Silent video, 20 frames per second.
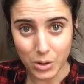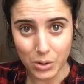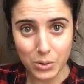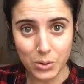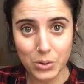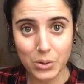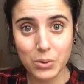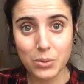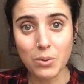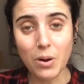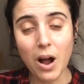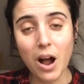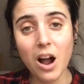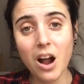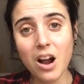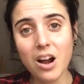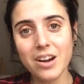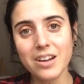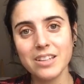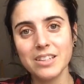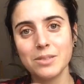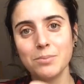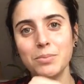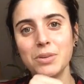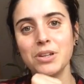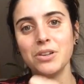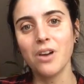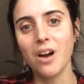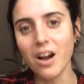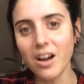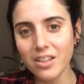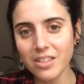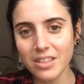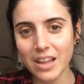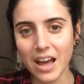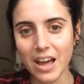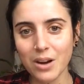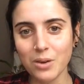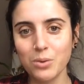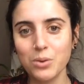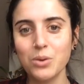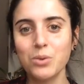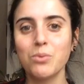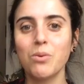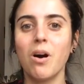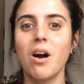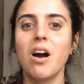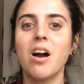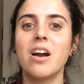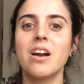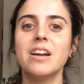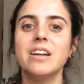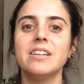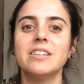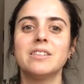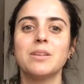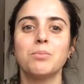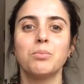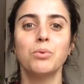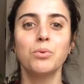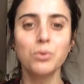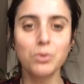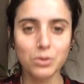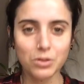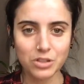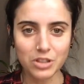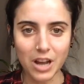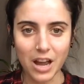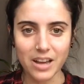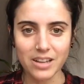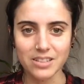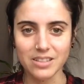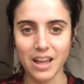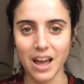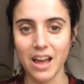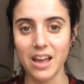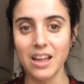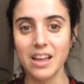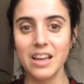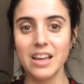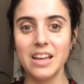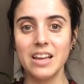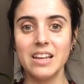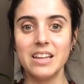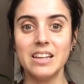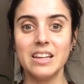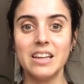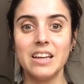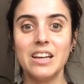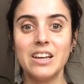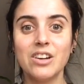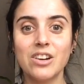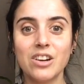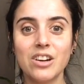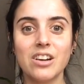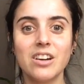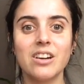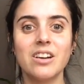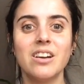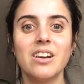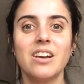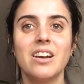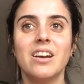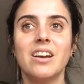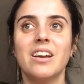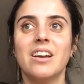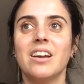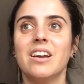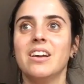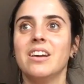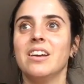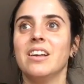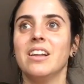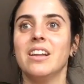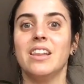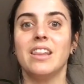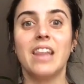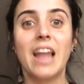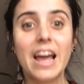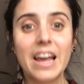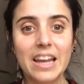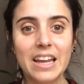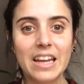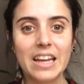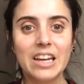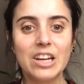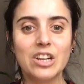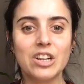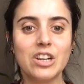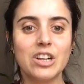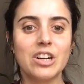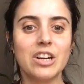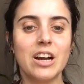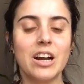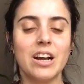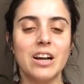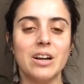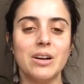Who you are is beyond that. Who you are is the Purusha, is that inner light, inner